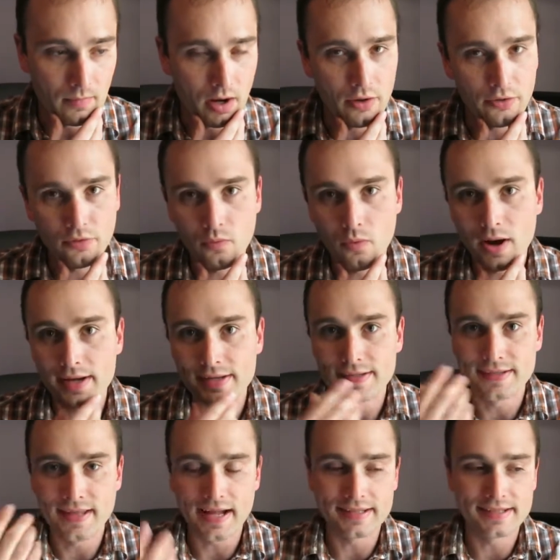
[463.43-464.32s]

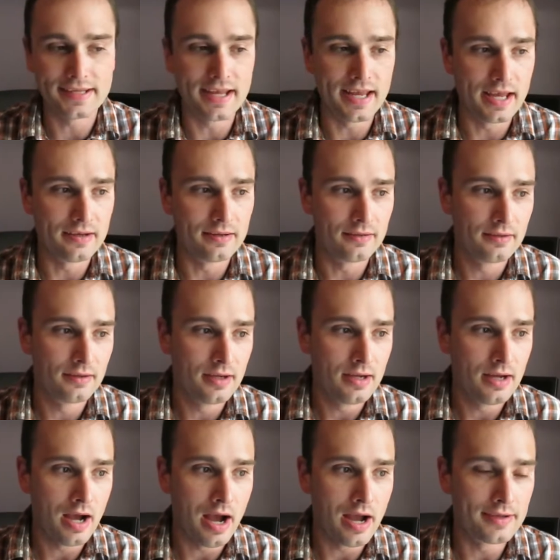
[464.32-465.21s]
Otherwise, that's it.
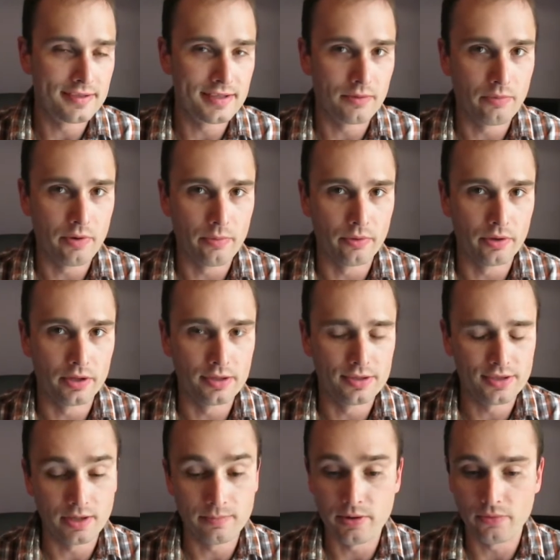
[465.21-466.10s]
I said
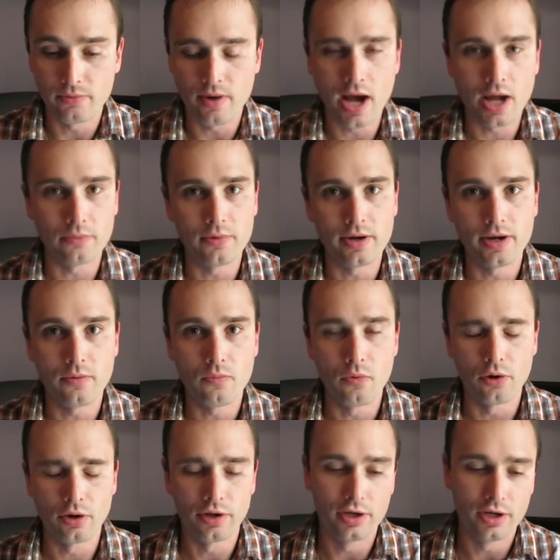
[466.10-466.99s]
it's going to be Rod Week.
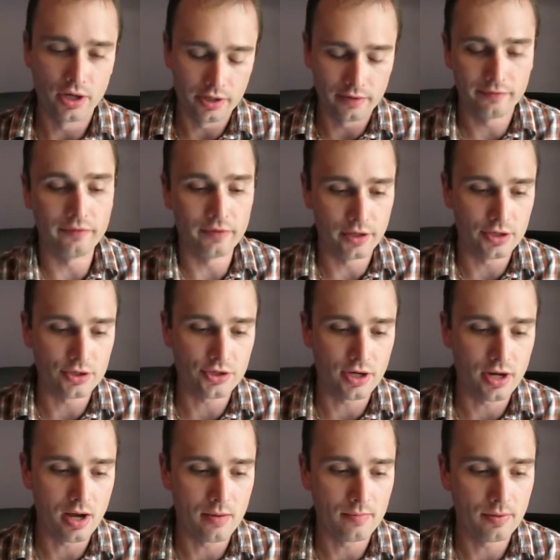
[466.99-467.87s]
We're going to finish
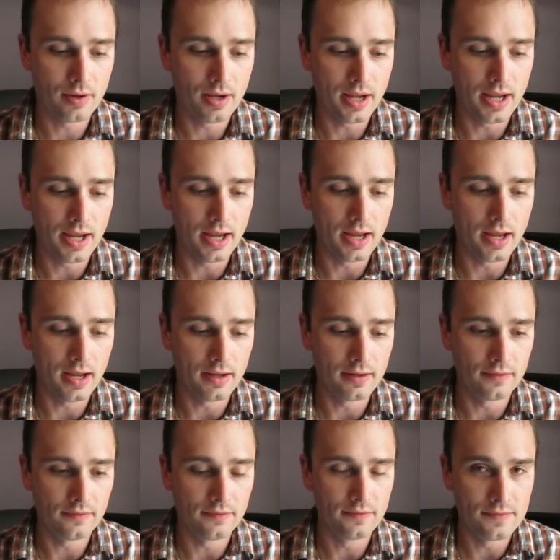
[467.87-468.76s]
it up,
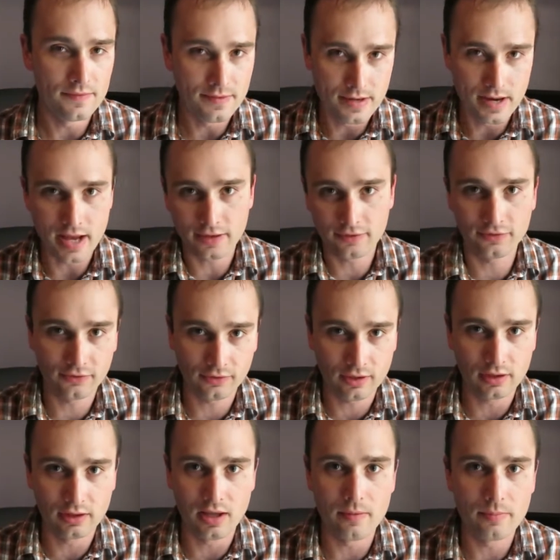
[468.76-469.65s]
and
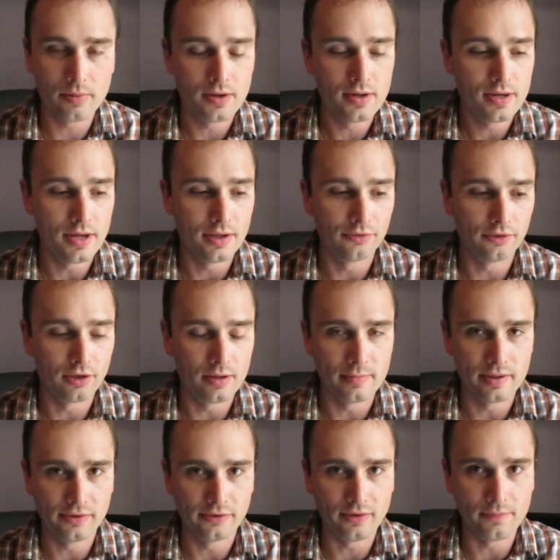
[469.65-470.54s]
next clip is going
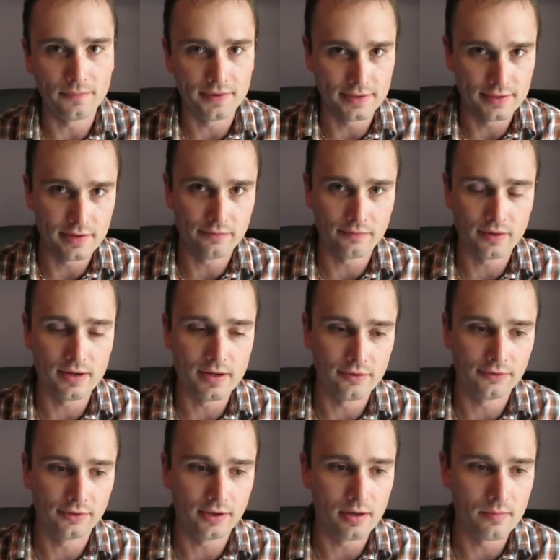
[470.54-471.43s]
to be something different.
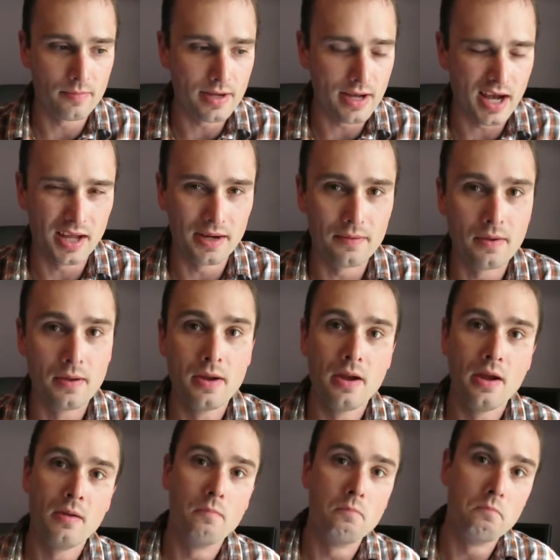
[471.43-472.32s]
It's going to be on
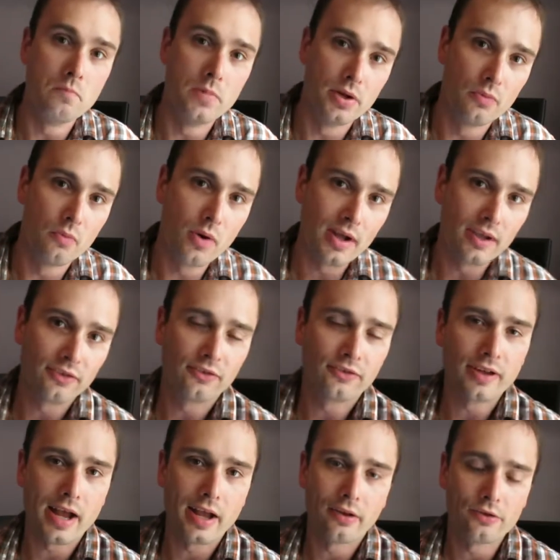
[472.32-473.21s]
Midwest
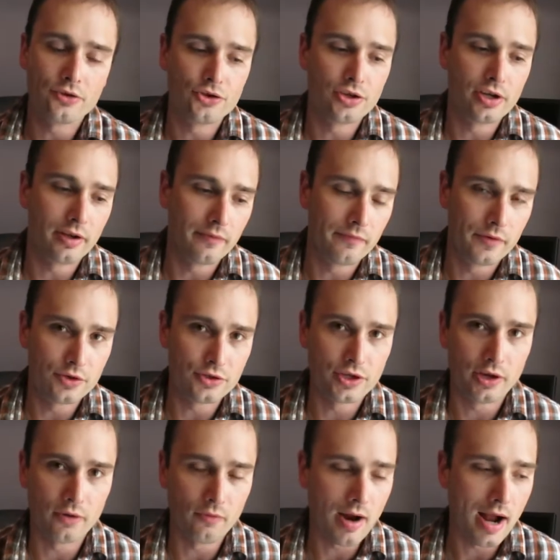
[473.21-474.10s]
style jig
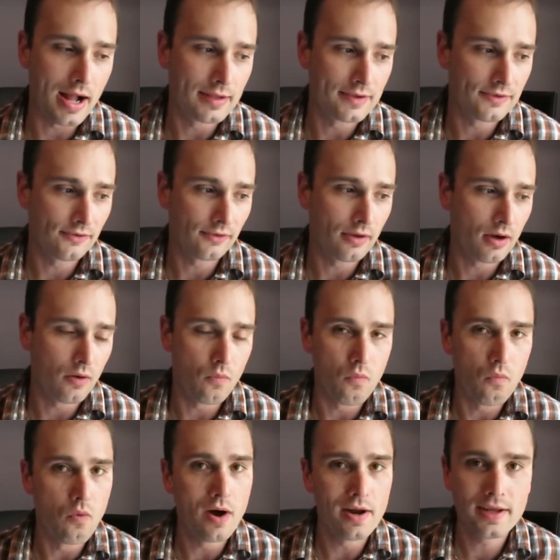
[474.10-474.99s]
fishing rods.
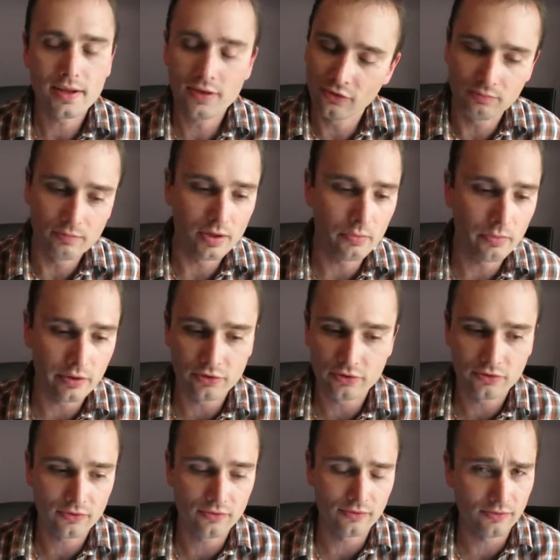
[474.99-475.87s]
What is
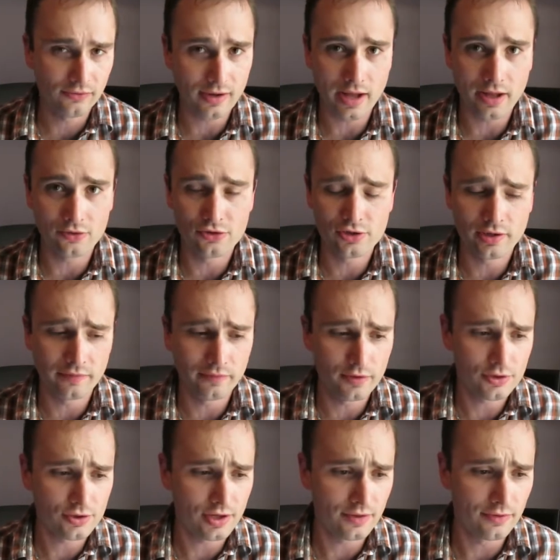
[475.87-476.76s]
Midwest style jig
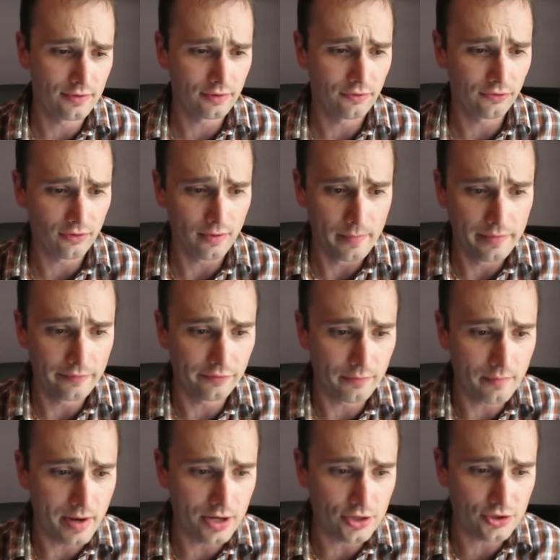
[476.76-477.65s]
fishing? There's some
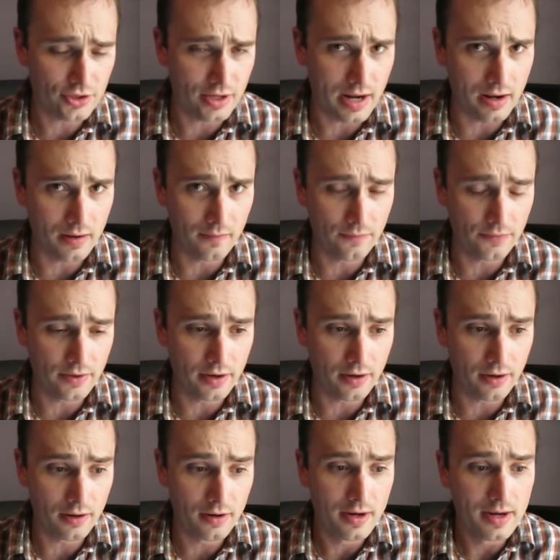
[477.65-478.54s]
information out
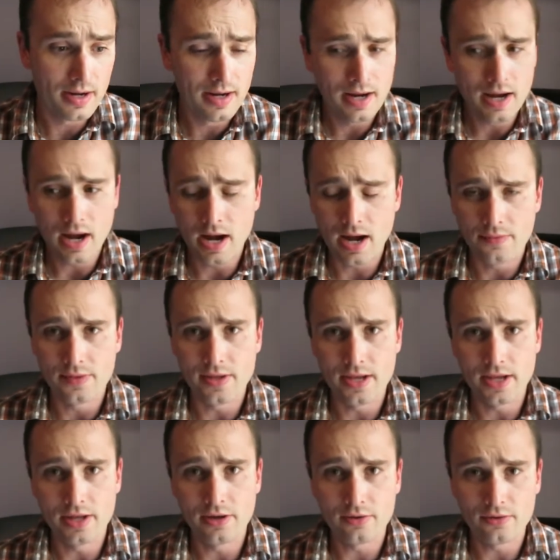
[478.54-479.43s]
there on
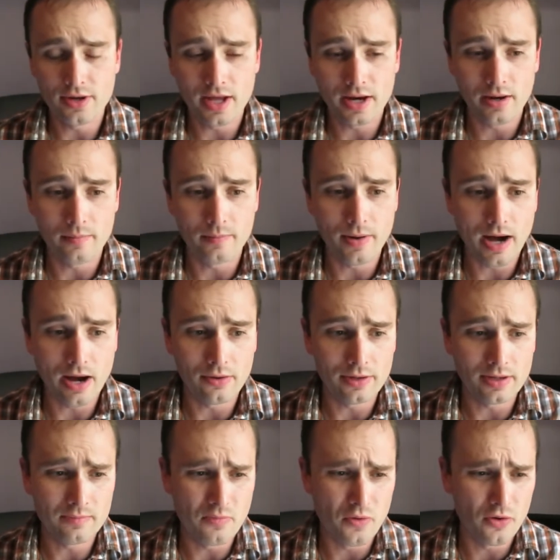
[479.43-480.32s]
the internet about it.